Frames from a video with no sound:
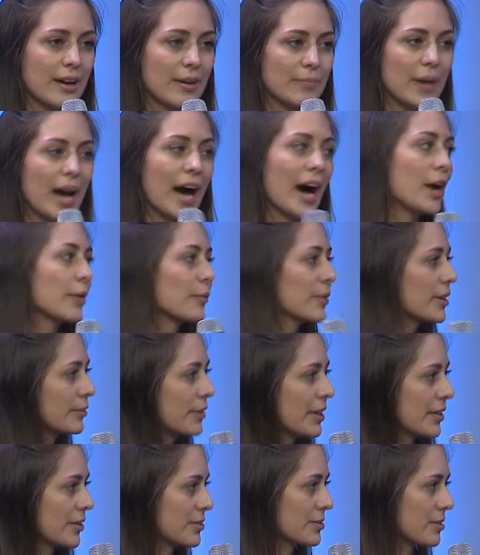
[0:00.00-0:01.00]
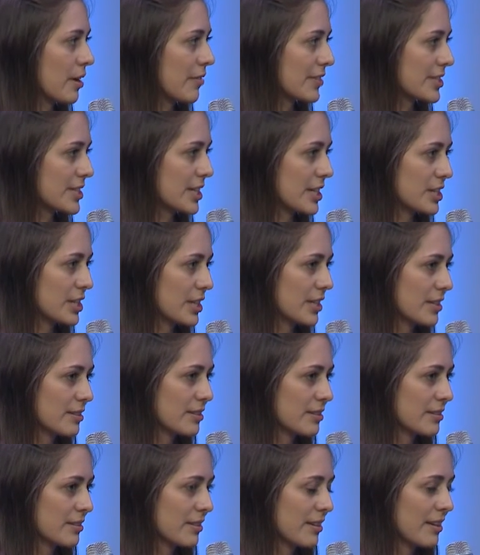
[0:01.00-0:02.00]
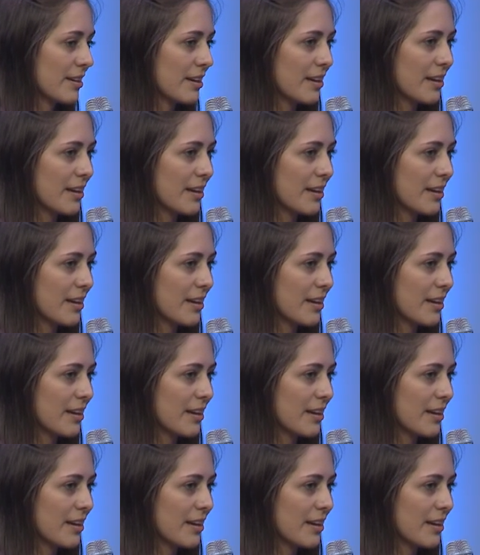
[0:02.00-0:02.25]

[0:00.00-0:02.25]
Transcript: But how do we create those conversations?